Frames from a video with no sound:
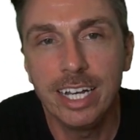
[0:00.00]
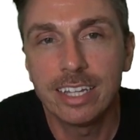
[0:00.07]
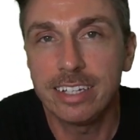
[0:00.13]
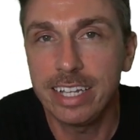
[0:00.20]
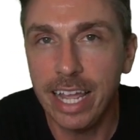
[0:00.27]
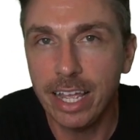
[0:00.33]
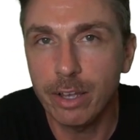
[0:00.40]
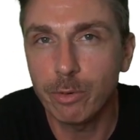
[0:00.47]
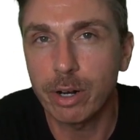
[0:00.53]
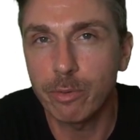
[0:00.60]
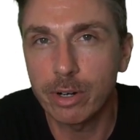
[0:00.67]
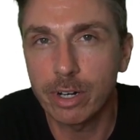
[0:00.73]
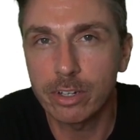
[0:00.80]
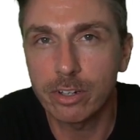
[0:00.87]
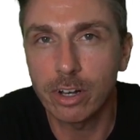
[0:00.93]
Today what I
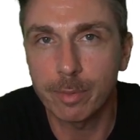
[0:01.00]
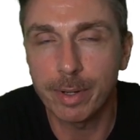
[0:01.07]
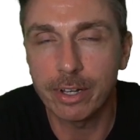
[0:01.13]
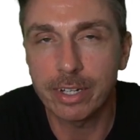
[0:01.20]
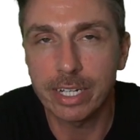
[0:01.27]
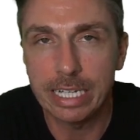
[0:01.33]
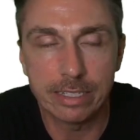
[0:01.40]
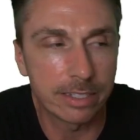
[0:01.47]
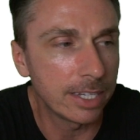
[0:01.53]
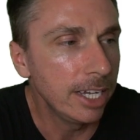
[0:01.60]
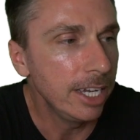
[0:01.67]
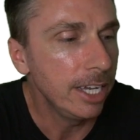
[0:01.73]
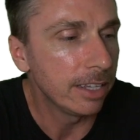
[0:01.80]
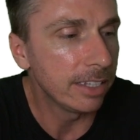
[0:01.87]
want to talk about is